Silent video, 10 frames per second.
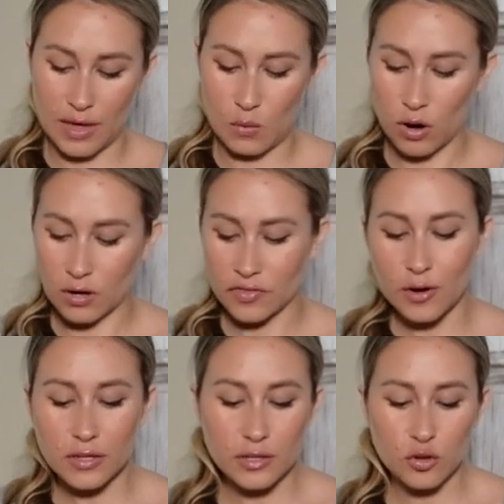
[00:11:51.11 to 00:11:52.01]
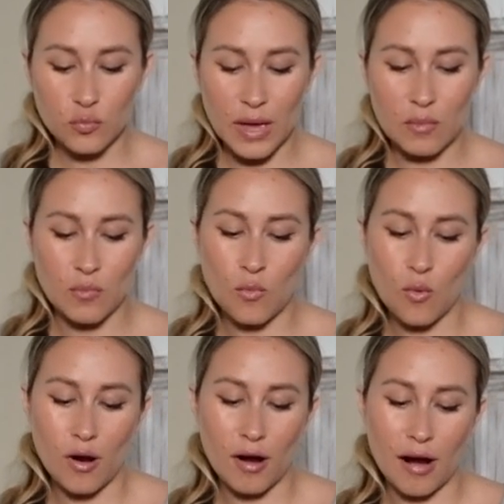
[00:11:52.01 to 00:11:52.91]
They work. They're a little bit
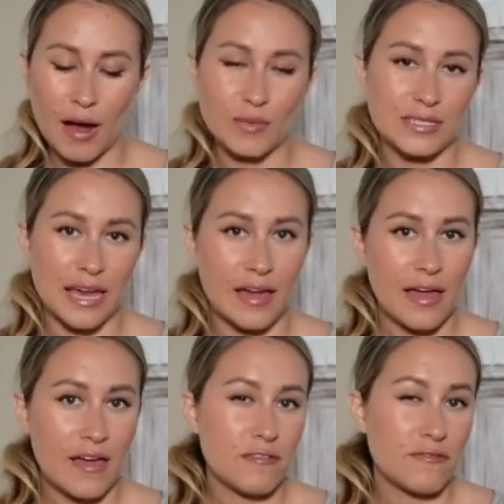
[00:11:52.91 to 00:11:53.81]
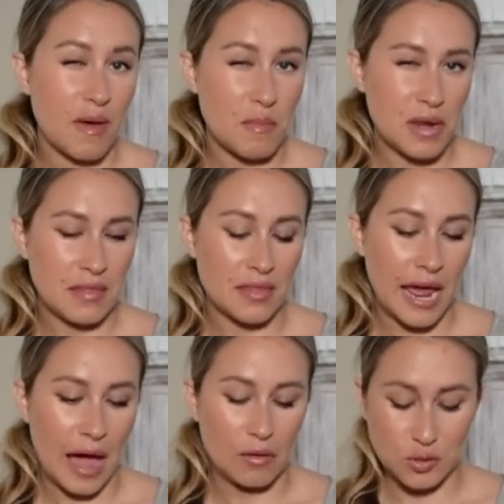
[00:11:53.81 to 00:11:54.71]
more, I would say, feminine than
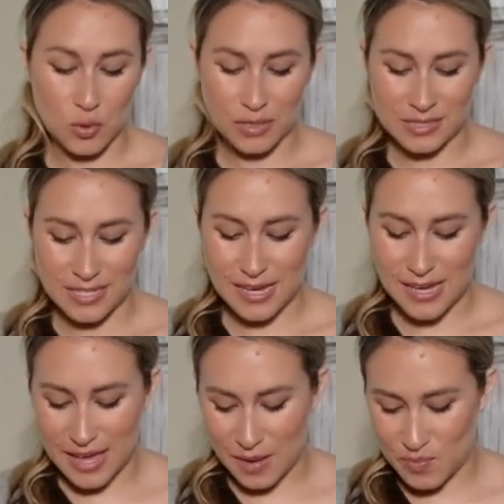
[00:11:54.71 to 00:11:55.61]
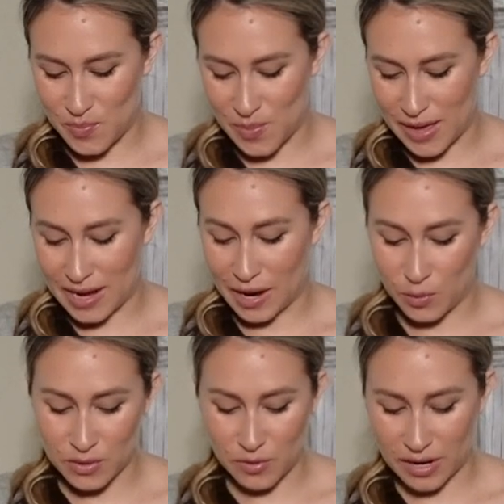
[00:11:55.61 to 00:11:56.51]
outdoorsy, but and I
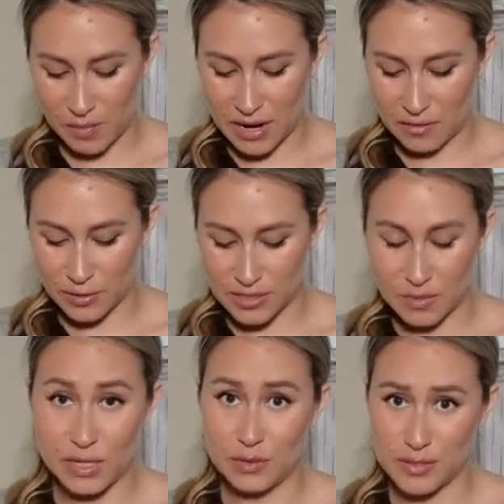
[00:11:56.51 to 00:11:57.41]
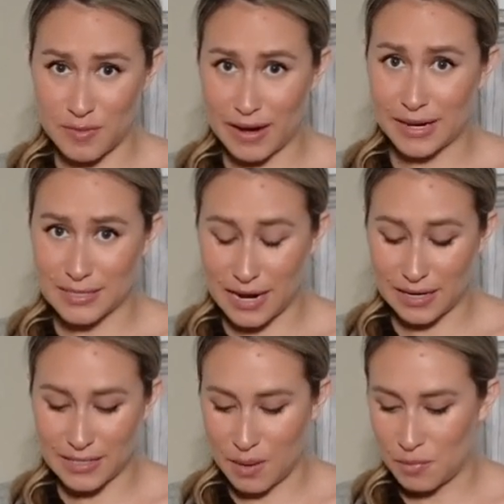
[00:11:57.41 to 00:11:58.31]
wouldn't recommend it for somebody who's spending a ton
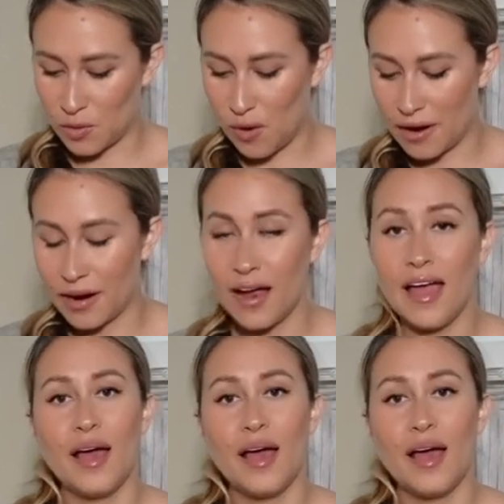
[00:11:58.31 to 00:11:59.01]
of time in the water,